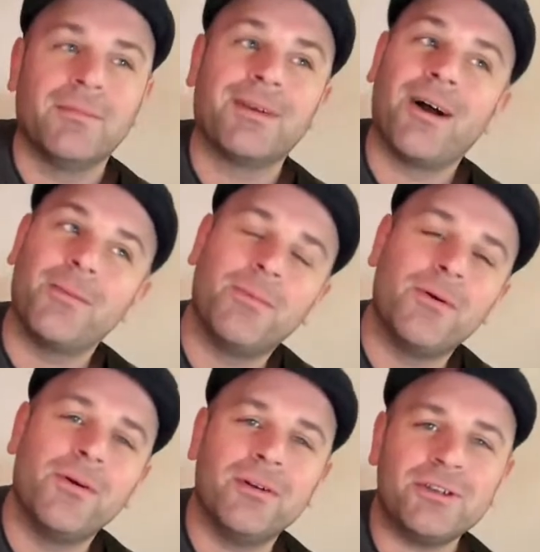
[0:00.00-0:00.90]
got a
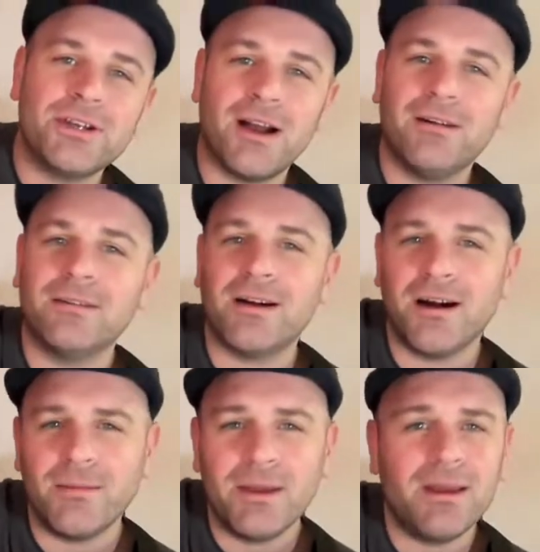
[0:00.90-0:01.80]
boy child
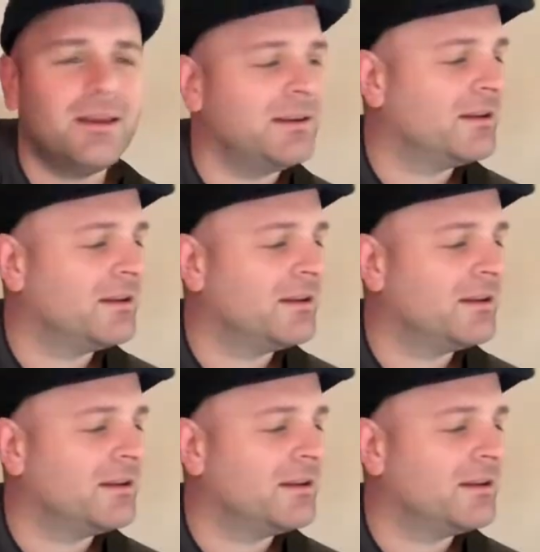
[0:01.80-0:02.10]
coming,